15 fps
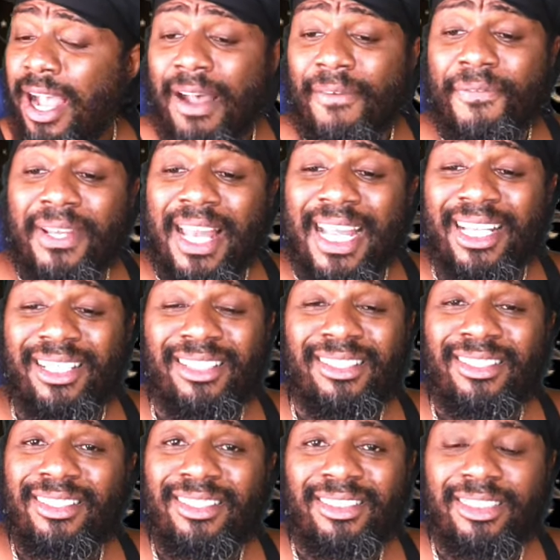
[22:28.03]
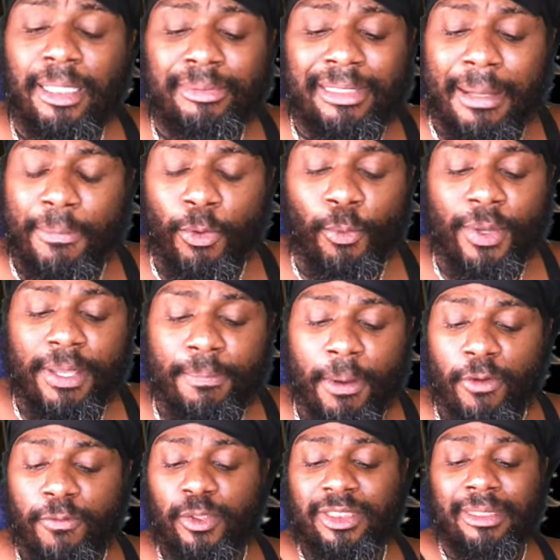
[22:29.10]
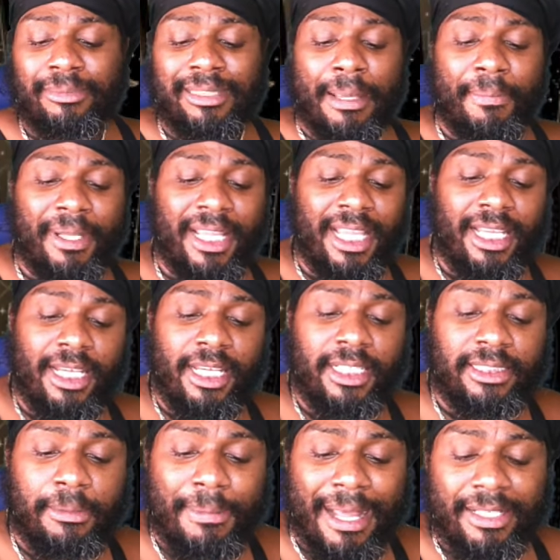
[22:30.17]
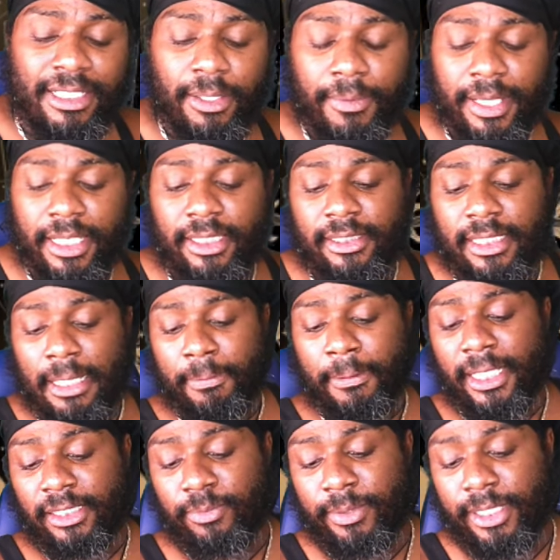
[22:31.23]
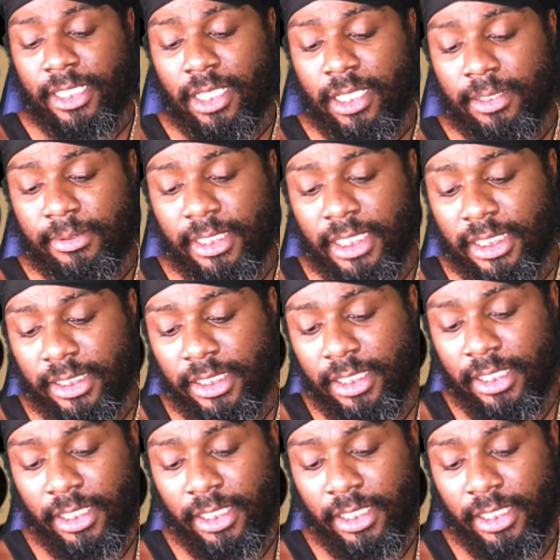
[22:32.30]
I feel like some type of rebirth or some type of ending is about to get ready to take place when it comes to this.